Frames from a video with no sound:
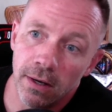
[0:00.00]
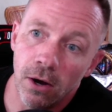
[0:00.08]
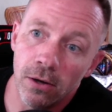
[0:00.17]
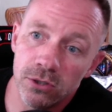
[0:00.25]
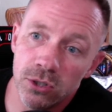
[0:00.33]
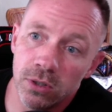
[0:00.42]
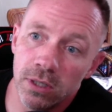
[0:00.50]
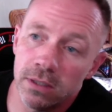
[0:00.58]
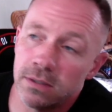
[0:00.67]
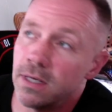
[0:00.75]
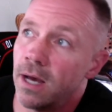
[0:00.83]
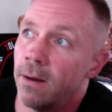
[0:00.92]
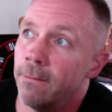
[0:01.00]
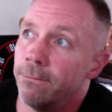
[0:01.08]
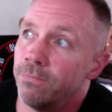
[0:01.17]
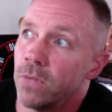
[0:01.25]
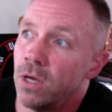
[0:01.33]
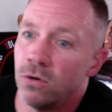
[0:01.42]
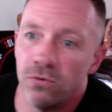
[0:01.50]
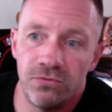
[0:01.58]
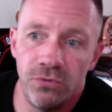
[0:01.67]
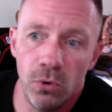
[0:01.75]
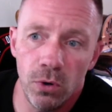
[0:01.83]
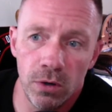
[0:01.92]
also get um,
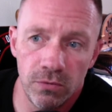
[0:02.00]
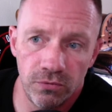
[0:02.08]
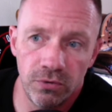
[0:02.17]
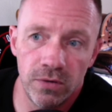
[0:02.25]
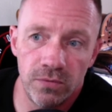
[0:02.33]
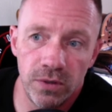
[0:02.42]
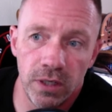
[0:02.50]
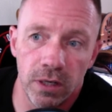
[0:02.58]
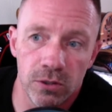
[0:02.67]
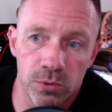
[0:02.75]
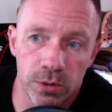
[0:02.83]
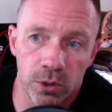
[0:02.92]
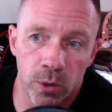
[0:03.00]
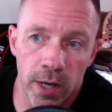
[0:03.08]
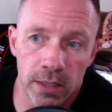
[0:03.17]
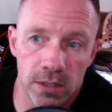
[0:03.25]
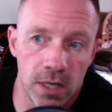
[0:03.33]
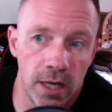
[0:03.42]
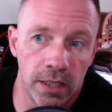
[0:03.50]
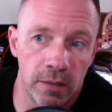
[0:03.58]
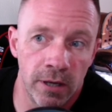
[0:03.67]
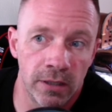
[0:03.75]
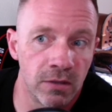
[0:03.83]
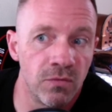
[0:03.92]
four free videos with Grant talking
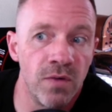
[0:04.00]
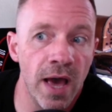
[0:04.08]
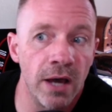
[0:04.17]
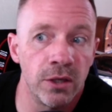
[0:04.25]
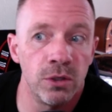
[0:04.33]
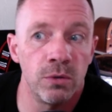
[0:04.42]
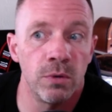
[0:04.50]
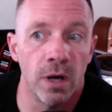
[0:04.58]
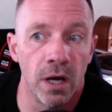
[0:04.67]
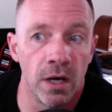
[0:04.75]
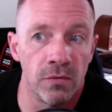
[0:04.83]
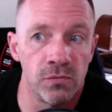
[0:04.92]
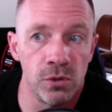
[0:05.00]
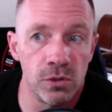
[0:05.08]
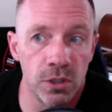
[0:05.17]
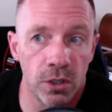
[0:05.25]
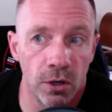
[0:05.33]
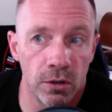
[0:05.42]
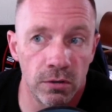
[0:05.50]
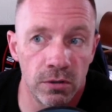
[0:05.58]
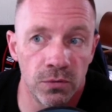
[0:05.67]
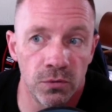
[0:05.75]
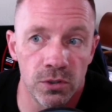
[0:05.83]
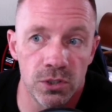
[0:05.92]
about the value of using Cardone
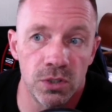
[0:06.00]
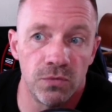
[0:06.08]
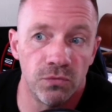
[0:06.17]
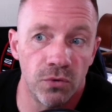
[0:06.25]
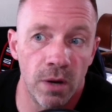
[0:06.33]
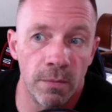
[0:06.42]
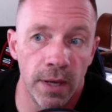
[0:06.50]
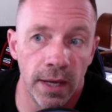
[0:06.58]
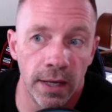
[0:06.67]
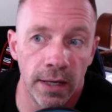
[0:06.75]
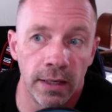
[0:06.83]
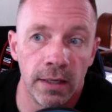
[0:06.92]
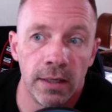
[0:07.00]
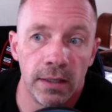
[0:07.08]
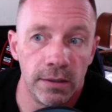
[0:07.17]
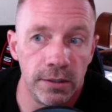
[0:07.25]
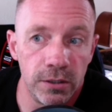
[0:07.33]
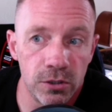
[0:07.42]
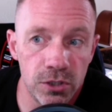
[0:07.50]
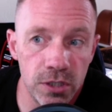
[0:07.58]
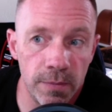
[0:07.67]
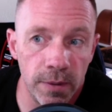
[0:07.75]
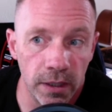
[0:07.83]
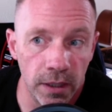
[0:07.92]
University from a
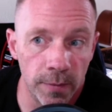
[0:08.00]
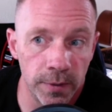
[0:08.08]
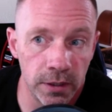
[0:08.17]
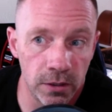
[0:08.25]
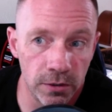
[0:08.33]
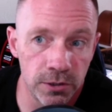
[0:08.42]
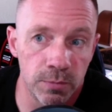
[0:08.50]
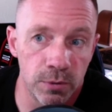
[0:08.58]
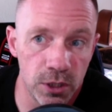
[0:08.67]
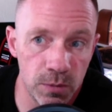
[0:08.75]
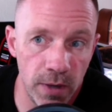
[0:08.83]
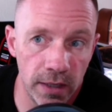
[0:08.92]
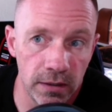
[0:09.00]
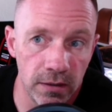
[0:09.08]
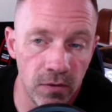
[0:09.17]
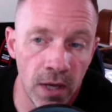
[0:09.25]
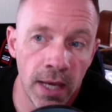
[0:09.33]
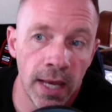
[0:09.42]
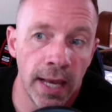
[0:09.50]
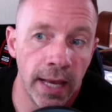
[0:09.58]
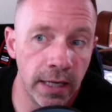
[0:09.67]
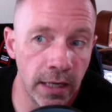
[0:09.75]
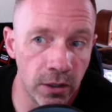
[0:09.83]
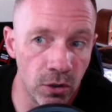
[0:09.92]
leadership and company culture perspective. Head
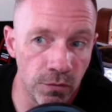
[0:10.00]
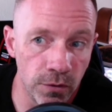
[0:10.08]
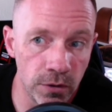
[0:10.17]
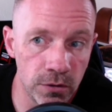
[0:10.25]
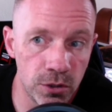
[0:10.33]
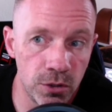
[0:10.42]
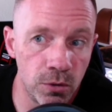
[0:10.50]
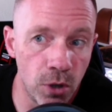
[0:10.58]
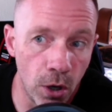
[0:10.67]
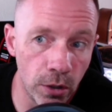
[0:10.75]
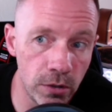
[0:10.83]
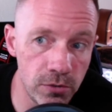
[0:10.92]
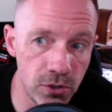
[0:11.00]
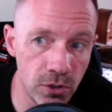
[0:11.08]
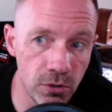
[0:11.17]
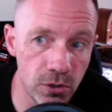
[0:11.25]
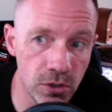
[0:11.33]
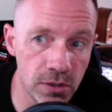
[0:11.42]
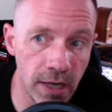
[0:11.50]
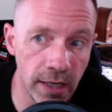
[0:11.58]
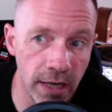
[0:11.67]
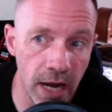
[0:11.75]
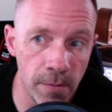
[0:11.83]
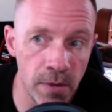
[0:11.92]
on over to
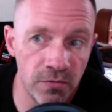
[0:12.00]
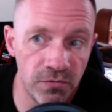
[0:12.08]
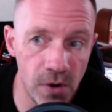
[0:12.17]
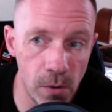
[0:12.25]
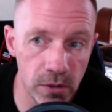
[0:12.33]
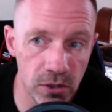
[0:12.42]
cardonesolutions.com forward